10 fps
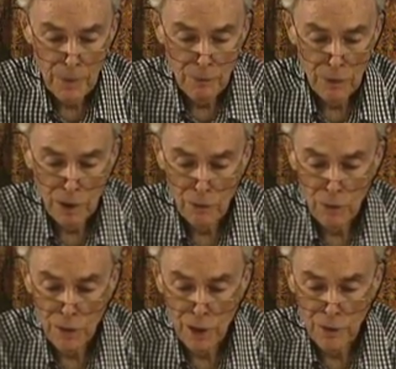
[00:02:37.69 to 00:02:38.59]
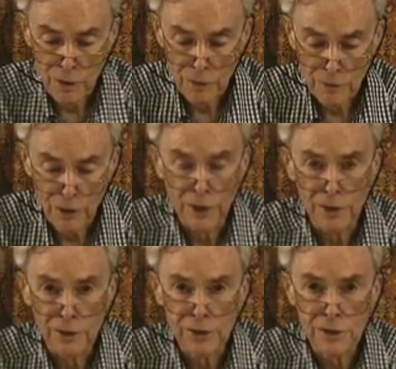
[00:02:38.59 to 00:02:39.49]
Well, what are the
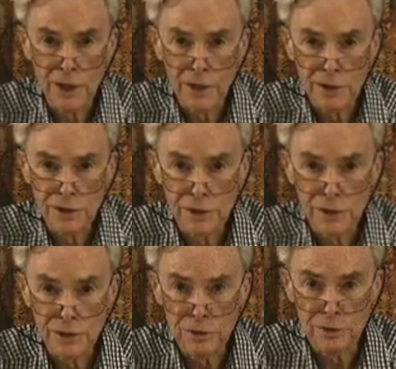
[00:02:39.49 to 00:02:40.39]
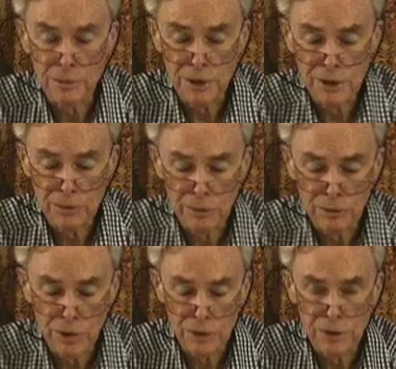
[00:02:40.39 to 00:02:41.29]
final status issues, the principal
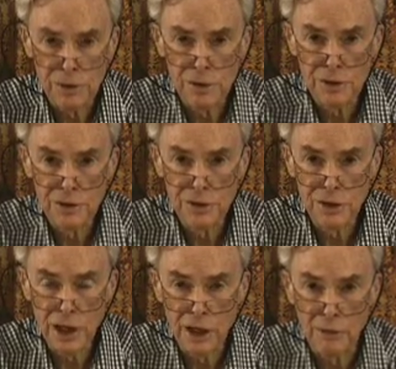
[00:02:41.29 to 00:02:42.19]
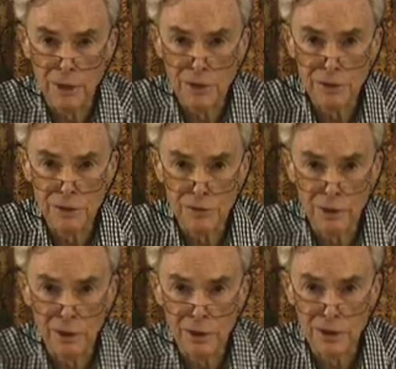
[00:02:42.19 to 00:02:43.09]
ones? Settlements,
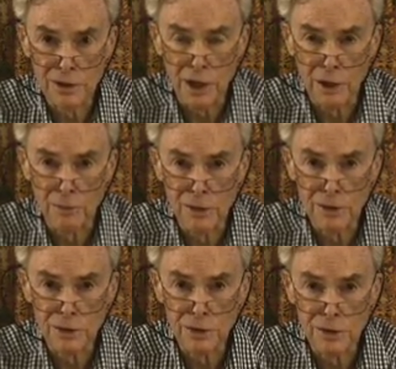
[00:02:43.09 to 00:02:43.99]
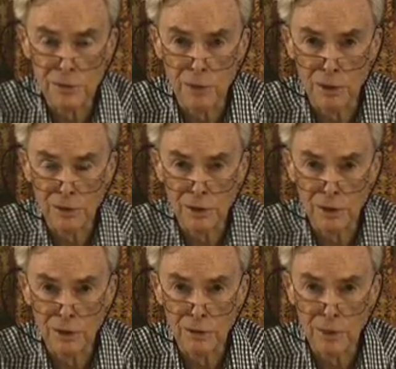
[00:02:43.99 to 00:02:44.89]
Israeli settlements in
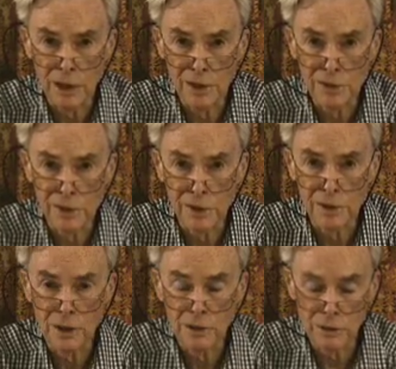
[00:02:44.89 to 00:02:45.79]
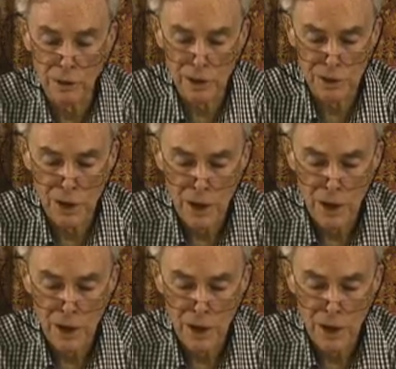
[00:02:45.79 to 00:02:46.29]
supposedly Palestinian territories.